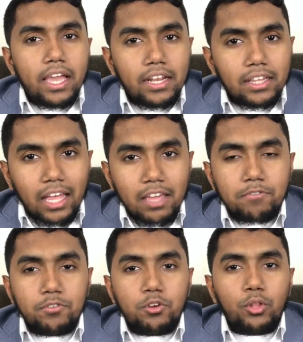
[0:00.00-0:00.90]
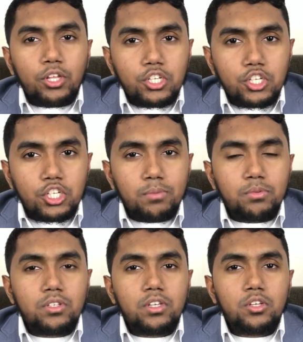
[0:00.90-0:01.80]
In life, your
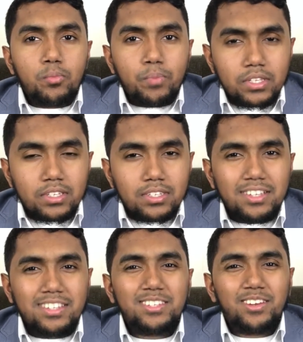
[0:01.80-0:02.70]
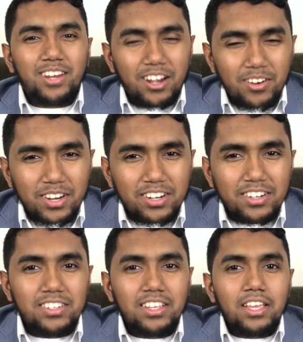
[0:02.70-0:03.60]
relationships, your businesses, your
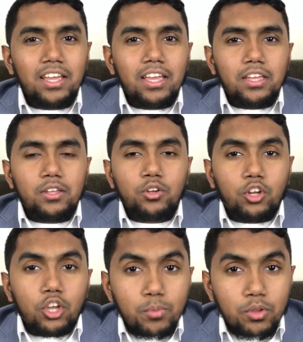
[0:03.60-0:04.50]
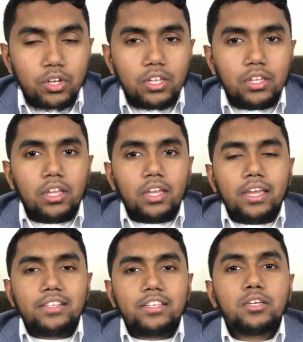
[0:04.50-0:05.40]
careers, your community
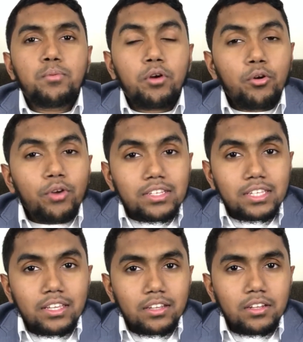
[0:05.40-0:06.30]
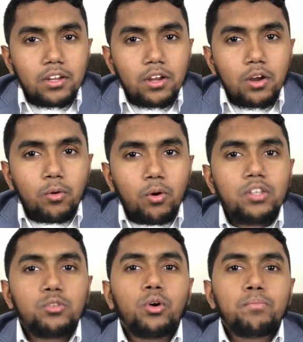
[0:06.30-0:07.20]
is either progressing or
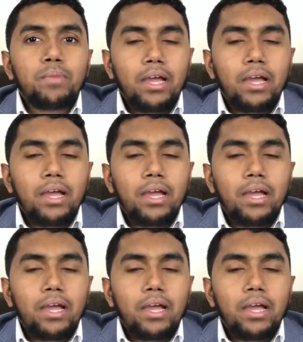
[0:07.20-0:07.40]
is going